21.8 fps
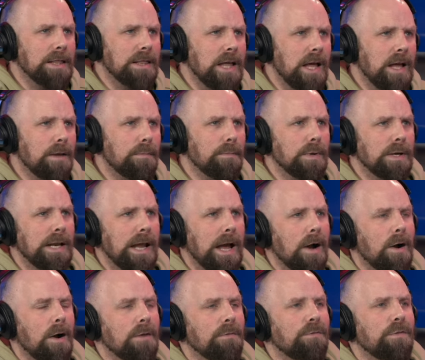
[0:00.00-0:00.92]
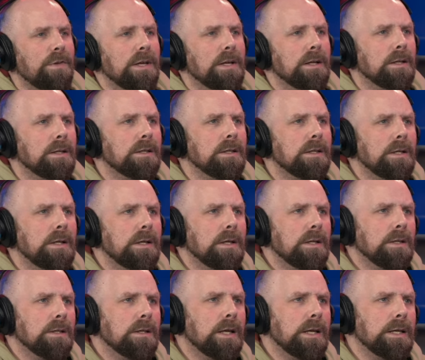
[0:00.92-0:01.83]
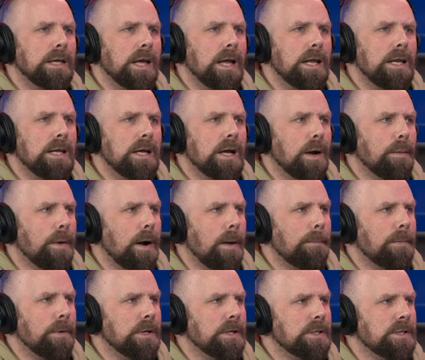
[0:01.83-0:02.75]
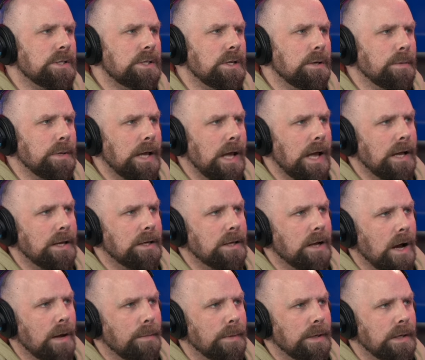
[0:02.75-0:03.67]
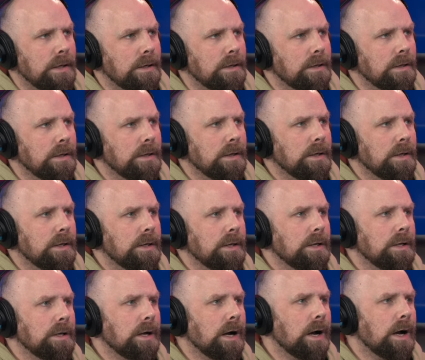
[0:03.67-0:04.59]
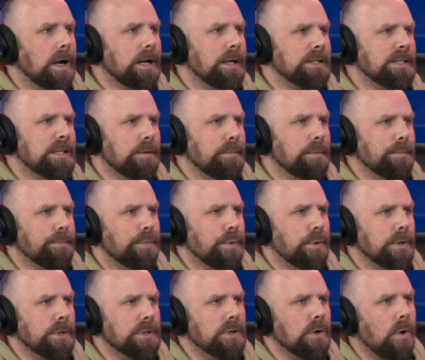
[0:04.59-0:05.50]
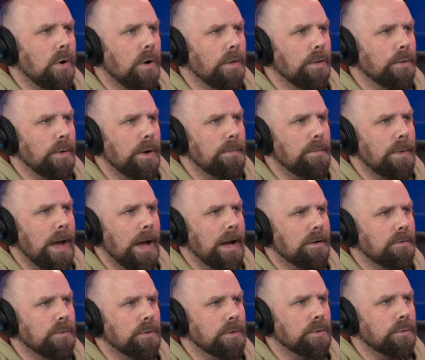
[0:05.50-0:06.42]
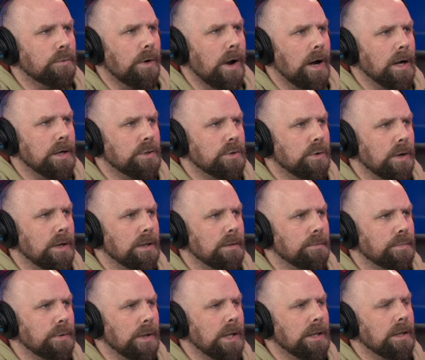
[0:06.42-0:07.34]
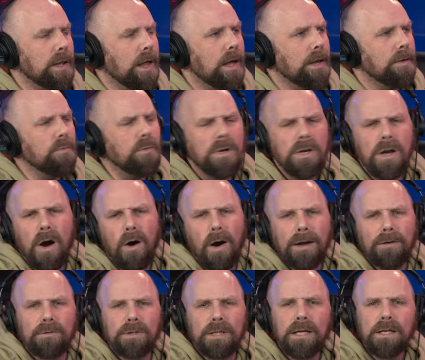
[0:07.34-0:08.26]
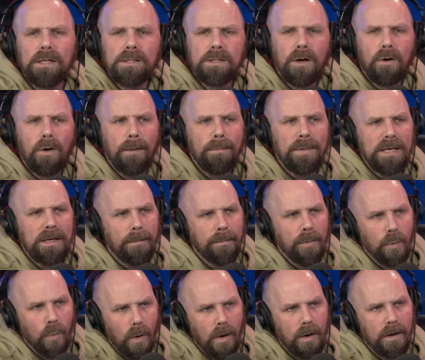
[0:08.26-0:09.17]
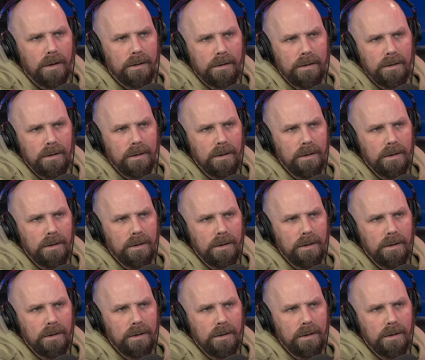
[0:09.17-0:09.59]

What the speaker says: then, but now I feel like any comeuppance Jimmy had coming has now been pushed all the way back with The Rock joining the bloodline. Well, no, I don't think so. I mean, number one,